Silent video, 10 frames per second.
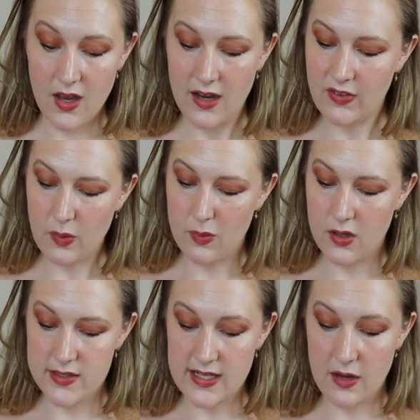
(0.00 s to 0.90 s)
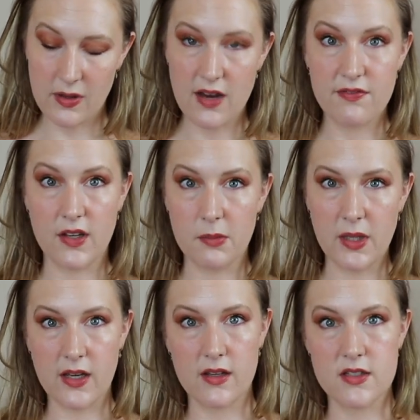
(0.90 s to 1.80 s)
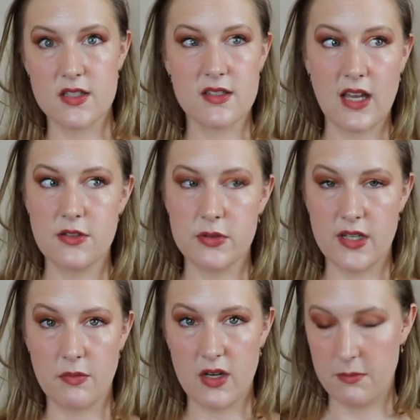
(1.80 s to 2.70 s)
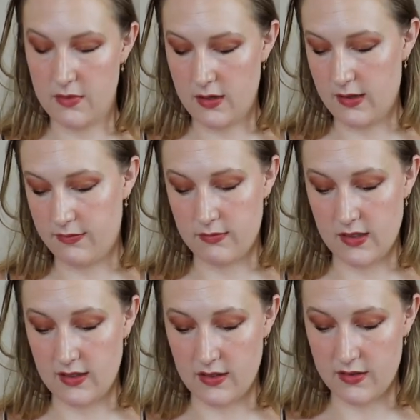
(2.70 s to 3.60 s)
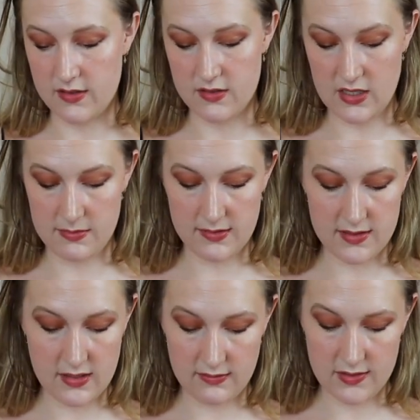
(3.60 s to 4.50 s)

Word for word: have like a day where I film, like just scheduled in when I'm off working other jobs and stuff,